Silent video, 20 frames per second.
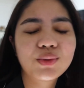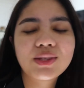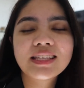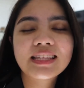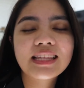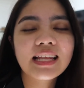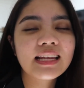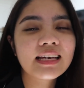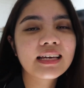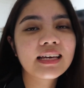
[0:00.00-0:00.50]

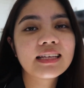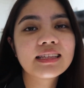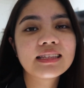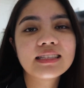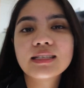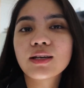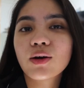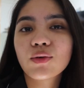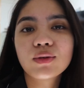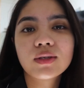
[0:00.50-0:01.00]
Talaga
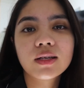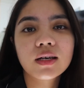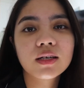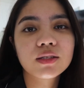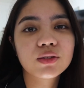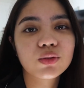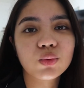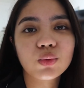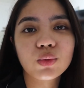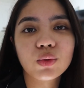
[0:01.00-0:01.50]
hindi ako
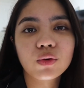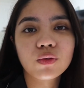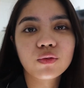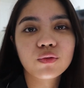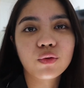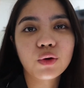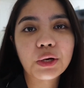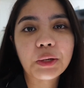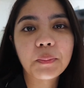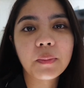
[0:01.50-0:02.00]
nakatulog
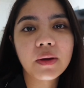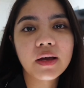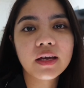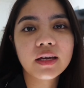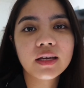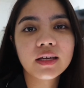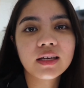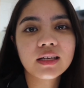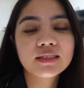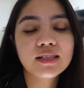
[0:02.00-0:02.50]
for
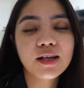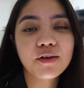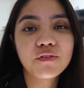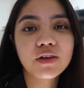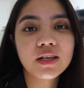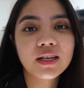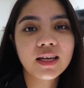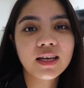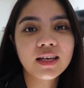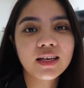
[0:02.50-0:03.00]
my
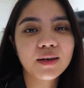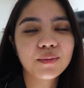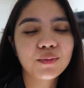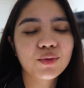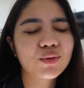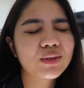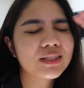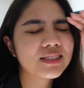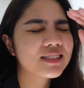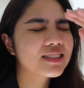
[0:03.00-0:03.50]
7 a.m.
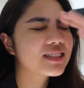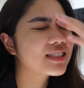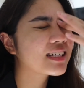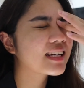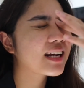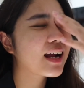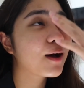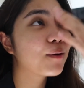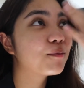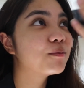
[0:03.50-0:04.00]
quiz.
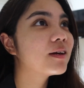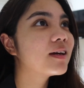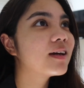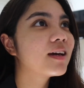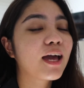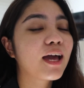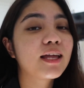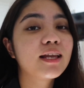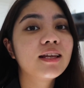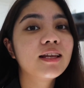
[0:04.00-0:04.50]
Grabe.
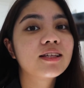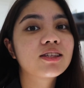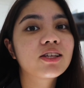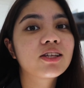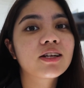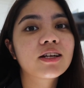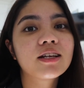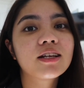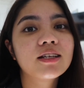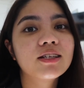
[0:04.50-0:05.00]
I
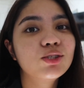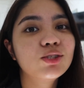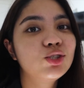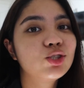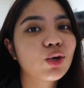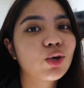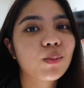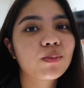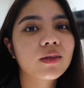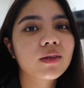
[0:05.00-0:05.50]
literally
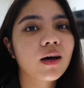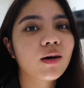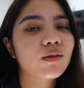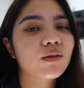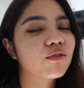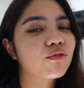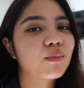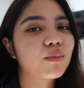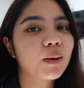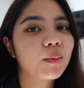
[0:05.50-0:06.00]
jumped out
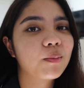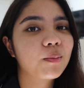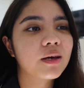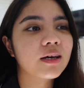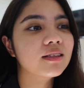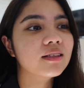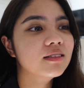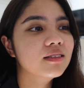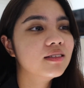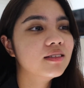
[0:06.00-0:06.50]
of my
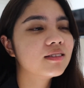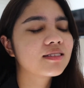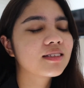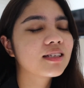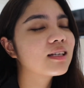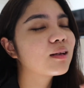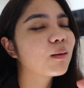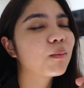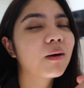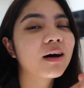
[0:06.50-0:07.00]
bed.
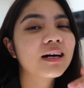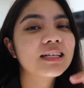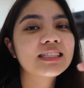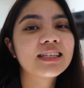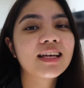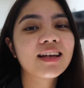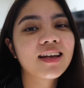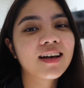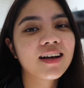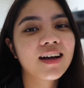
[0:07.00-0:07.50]
Kinabahan
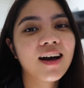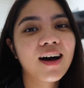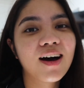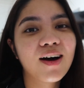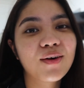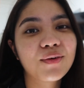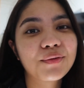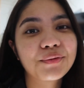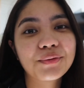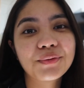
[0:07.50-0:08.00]
talaga
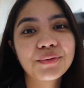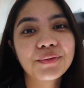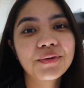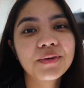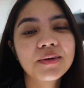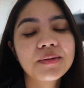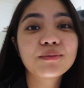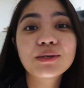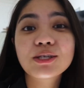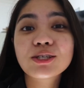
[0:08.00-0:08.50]
ako.
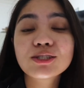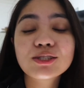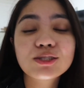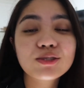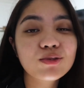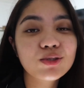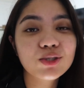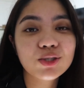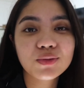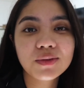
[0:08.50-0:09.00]
Because
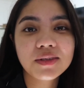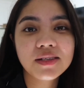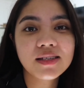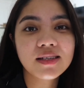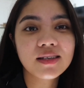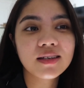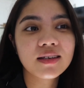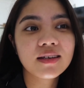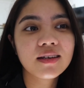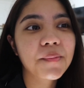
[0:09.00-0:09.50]

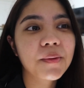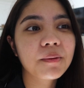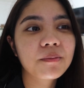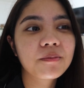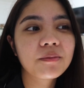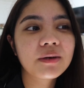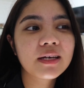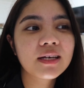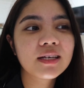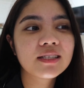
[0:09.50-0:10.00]
usually, pag
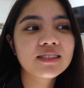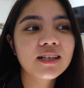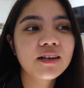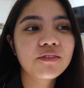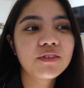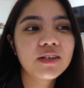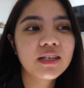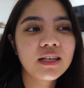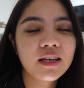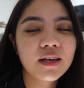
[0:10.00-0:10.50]
may
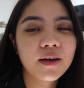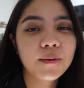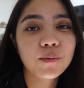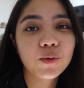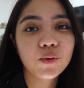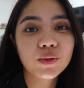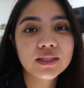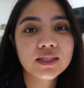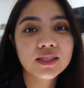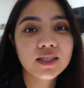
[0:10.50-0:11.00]
7 a.m.
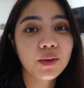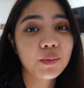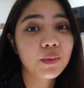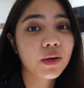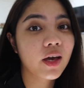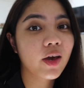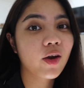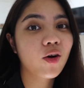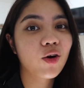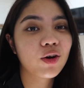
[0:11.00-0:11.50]
quiz
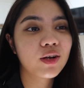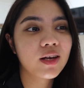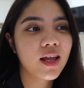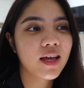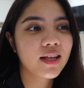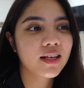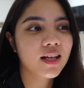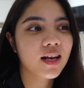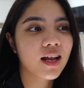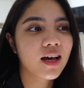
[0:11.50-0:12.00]
kami ngayon
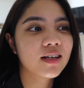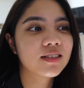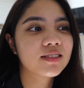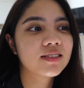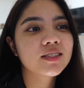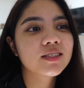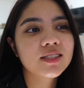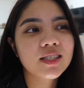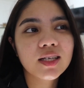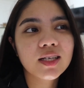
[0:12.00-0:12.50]
online class,
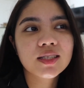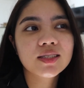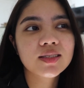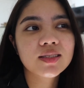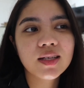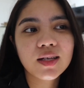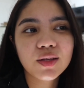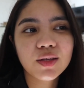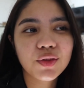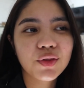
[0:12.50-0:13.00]

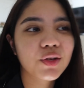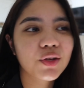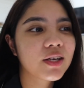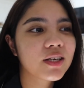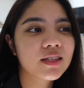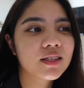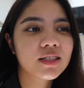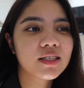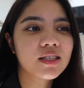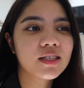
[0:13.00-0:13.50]

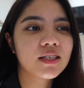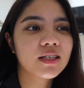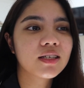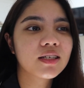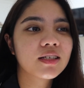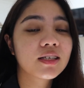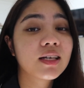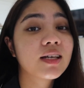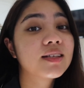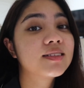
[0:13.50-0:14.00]

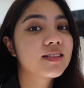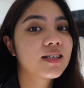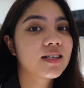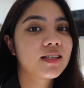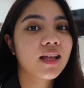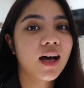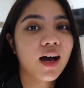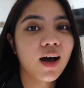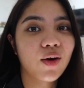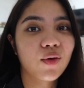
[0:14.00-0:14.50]
6:30,
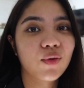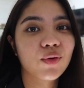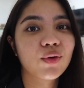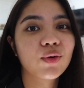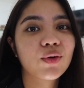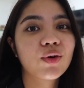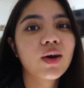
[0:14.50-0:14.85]
gising na ako.